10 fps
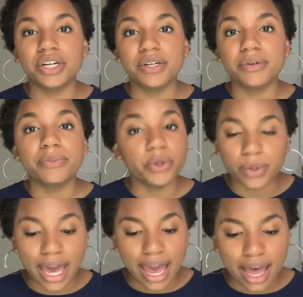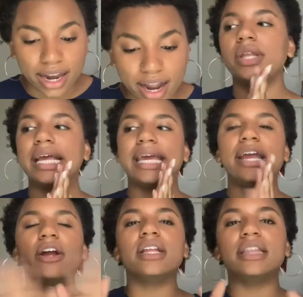You can. So, like,
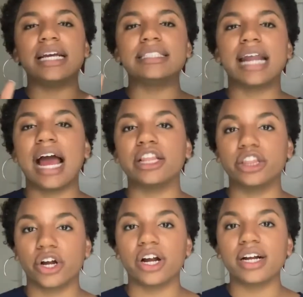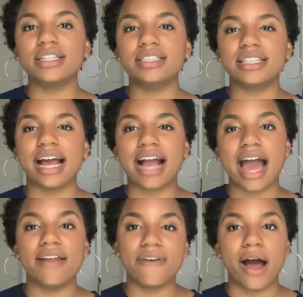here are the things that I learned that
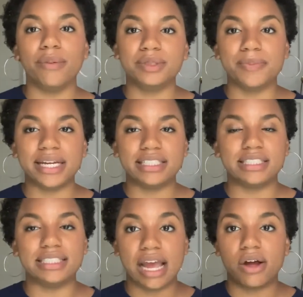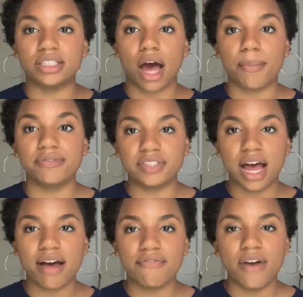kind of helped me to stay on top of
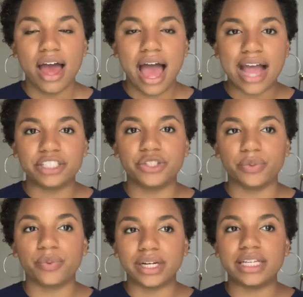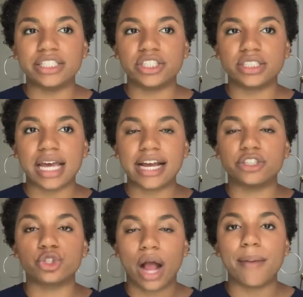stuff and to really just like
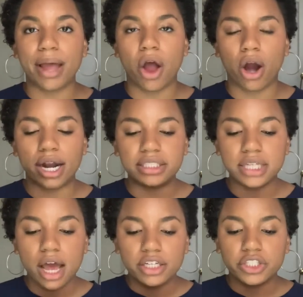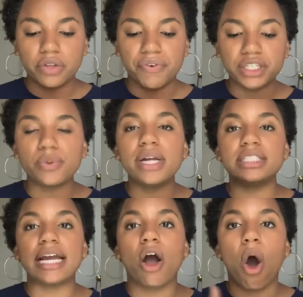try my hardest. So the first one is
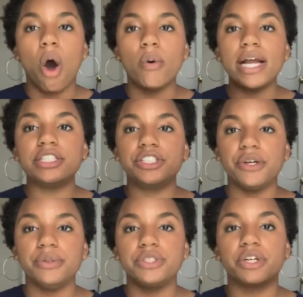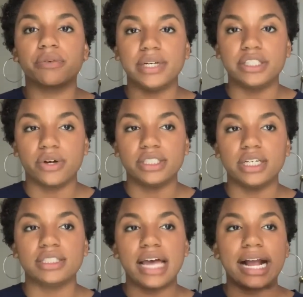like, always use your
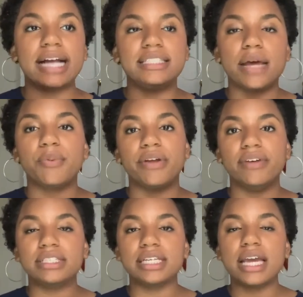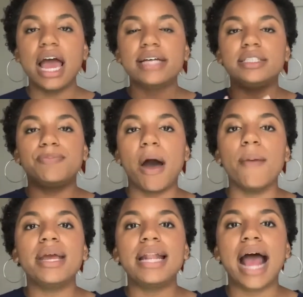resources. Like I said previously,
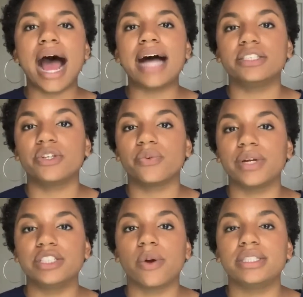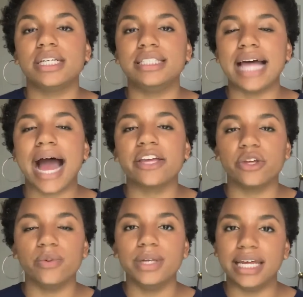Spelman has the resources that
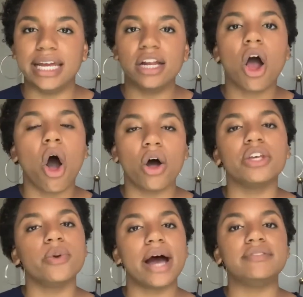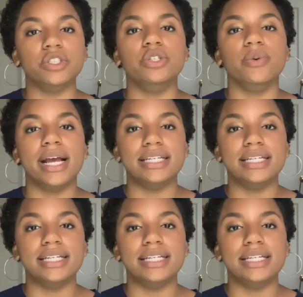you need. All you have to do is